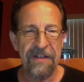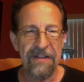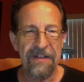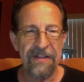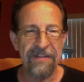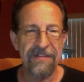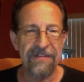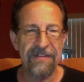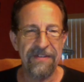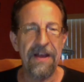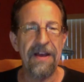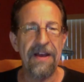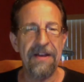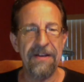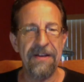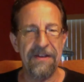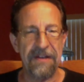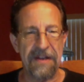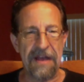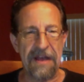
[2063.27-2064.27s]
It's not
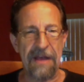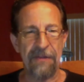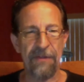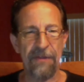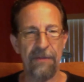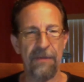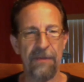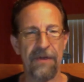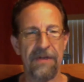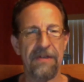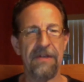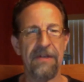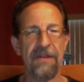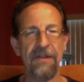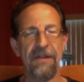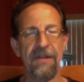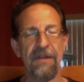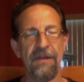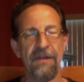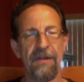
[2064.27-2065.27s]
an anathema
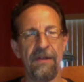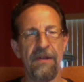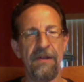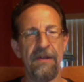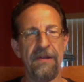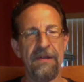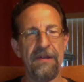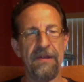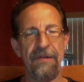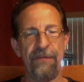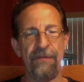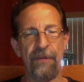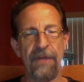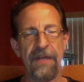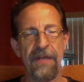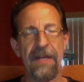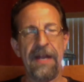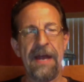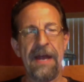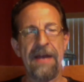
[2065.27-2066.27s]
if we
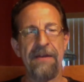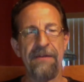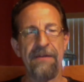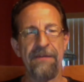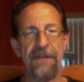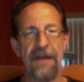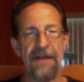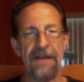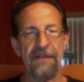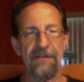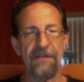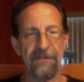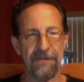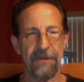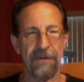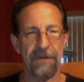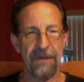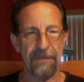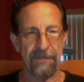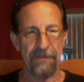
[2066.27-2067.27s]
get out of that
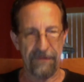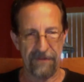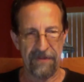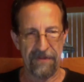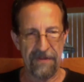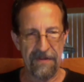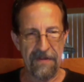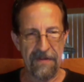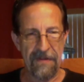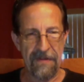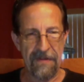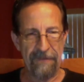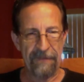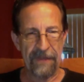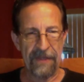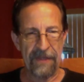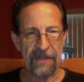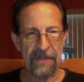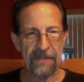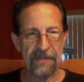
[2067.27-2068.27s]
script.
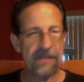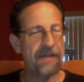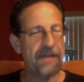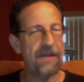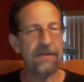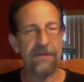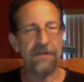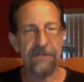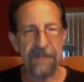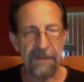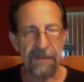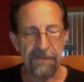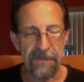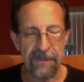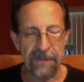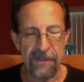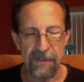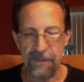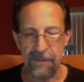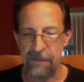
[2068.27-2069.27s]
The same
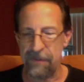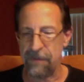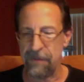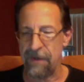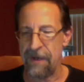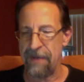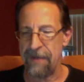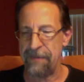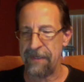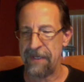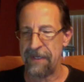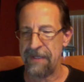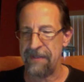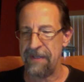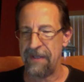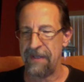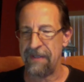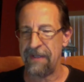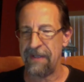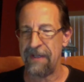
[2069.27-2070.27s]
thing you're describing, I
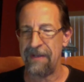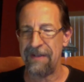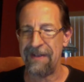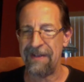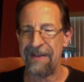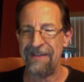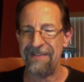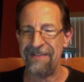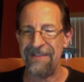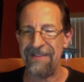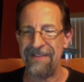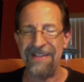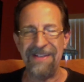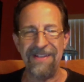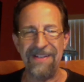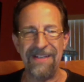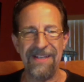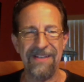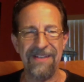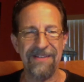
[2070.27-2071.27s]
tell a lot of guys,
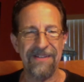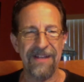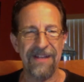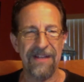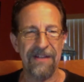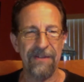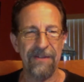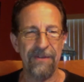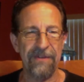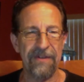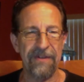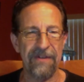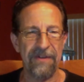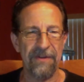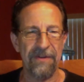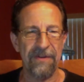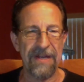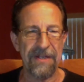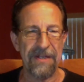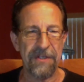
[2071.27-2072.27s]
ED is not losing an
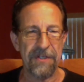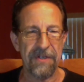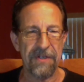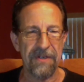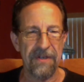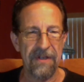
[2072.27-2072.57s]
erection.